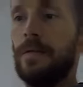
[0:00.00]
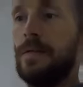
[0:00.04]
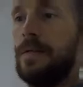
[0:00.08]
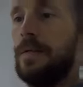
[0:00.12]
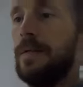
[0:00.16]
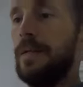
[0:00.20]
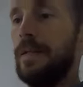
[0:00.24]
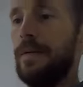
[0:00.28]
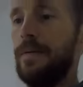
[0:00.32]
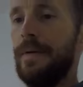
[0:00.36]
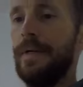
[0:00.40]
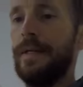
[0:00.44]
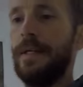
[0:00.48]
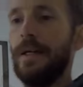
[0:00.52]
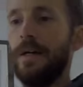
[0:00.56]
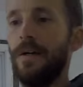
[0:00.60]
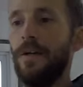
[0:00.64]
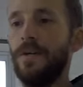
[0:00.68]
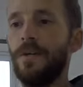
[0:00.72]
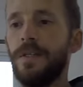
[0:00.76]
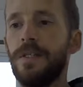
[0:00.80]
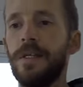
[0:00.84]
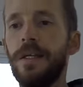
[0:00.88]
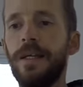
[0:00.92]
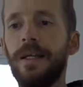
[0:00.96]
There we go.
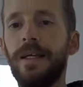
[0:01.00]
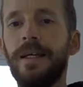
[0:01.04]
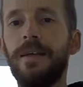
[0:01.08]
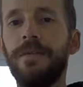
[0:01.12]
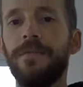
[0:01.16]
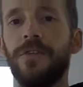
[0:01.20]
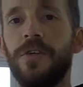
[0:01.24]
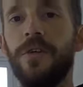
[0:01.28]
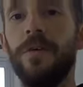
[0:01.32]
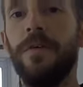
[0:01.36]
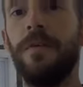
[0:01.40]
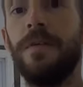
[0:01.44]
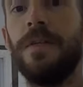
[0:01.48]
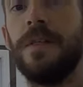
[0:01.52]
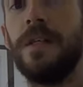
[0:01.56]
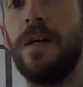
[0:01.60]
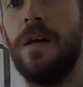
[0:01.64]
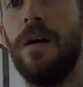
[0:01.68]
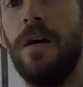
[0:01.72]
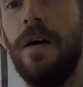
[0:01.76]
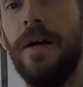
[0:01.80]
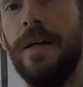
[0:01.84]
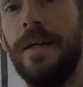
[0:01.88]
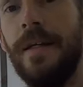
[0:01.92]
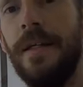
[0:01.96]
So that gives you a
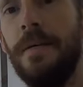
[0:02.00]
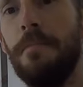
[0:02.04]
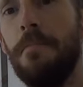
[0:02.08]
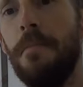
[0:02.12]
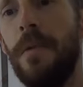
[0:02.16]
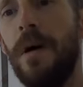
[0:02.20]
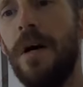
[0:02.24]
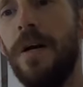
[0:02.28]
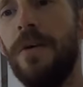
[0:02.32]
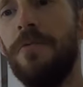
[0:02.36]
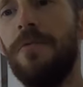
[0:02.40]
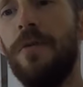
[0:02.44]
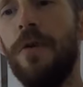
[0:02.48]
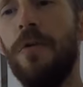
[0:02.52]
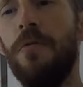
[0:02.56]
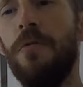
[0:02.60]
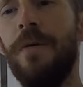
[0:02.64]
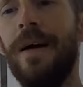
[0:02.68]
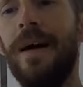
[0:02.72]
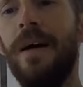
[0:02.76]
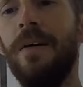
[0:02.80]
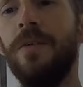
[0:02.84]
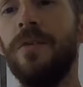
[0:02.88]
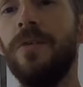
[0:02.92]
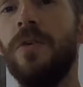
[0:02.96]
tiny micro
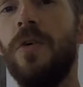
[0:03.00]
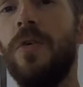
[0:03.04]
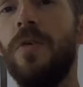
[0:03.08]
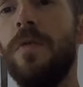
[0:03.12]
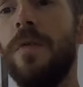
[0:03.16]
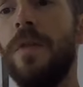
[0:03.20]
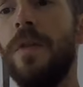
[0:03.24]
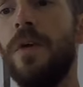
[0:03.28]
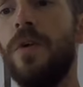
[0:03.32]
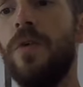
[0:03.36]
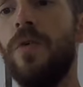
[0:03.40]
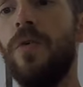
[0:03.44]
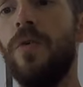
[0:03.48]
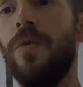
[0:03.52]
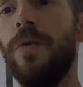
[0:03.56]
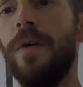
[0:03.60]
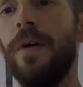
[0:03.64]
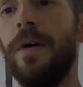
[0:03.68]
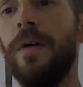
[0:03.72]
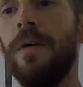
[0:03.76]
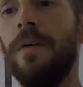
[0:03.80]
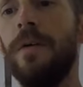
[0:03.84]
round on the corner.